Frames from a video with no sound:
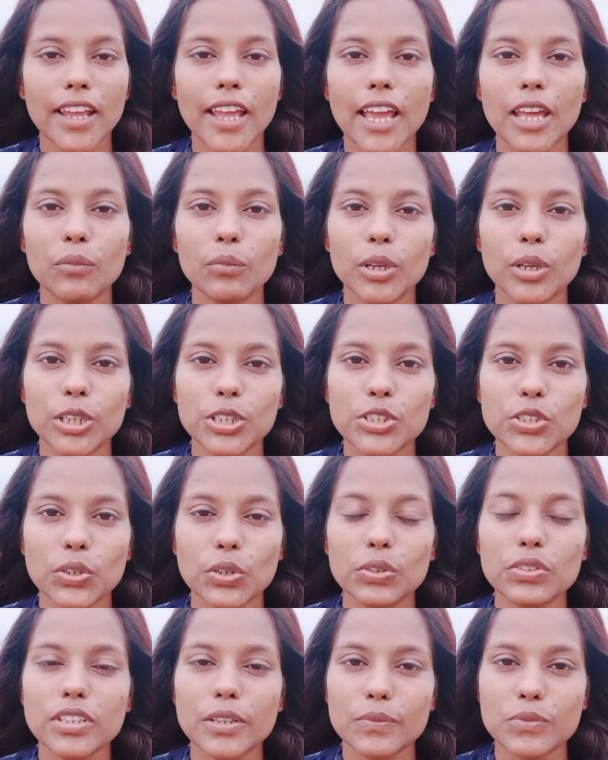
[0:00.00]
and make sure to
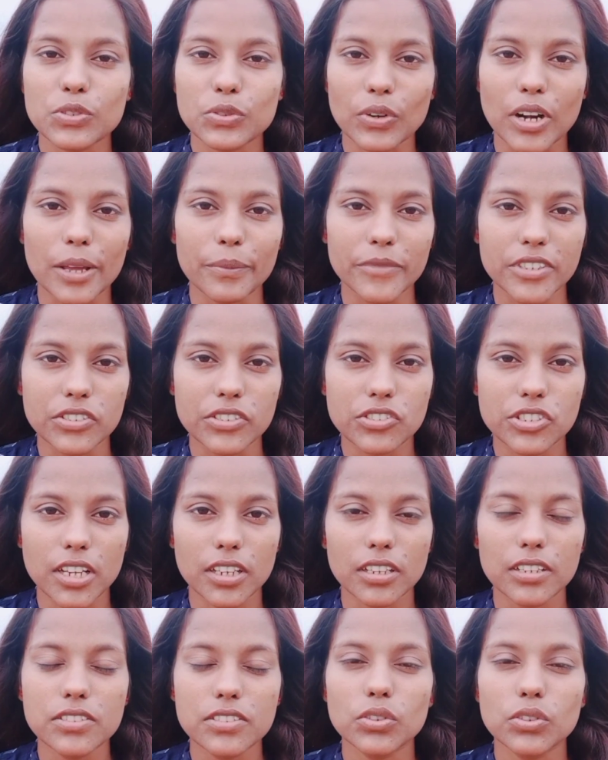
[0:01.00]
subscribe this
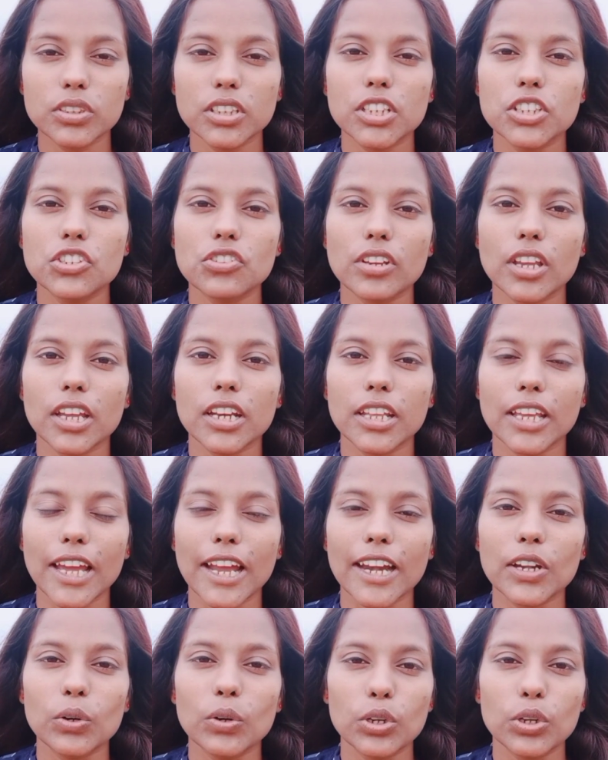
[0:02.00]
channel so that you can
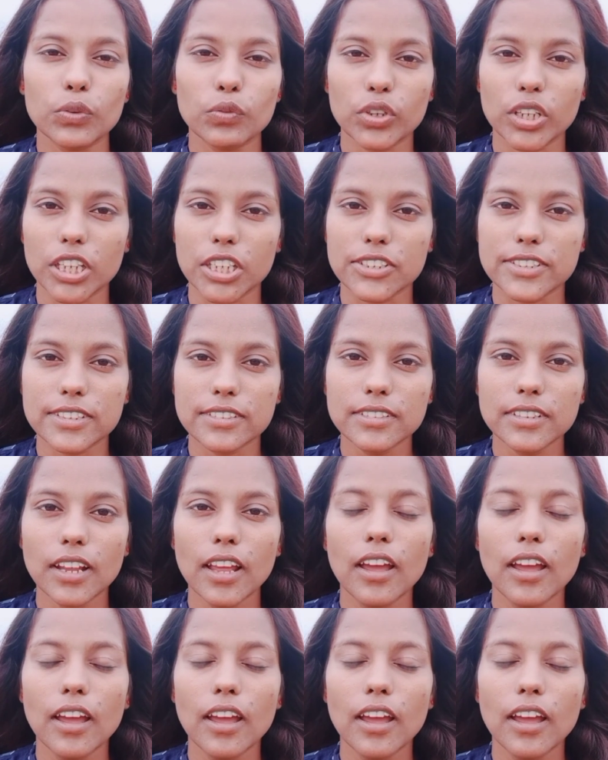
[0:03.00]
get notification